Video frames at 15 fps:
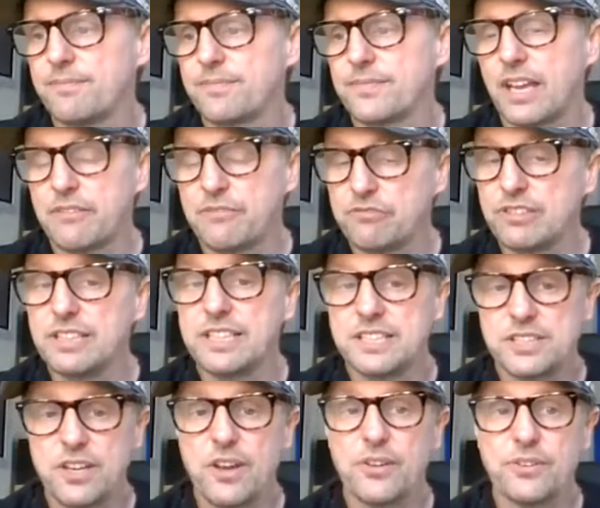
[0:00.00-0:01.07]
They've really
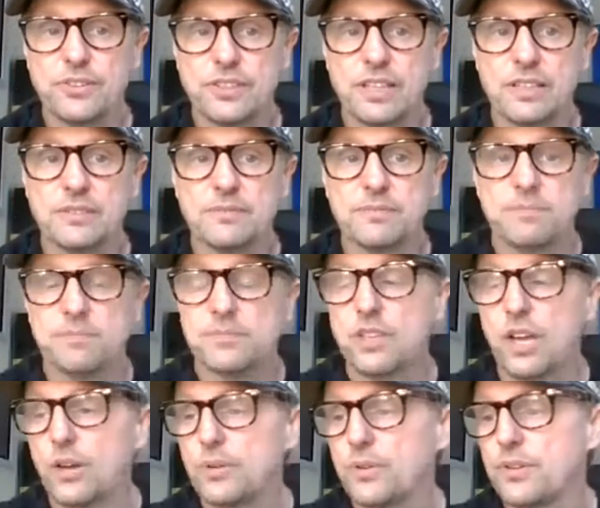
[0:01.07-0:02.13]
turned on you.
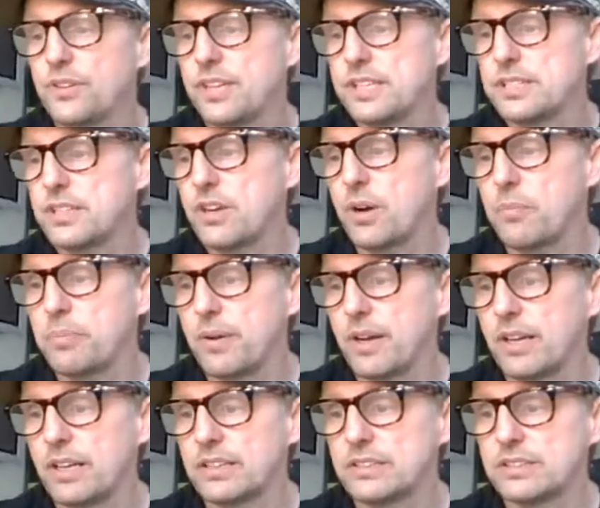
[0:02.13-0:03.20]
So this copper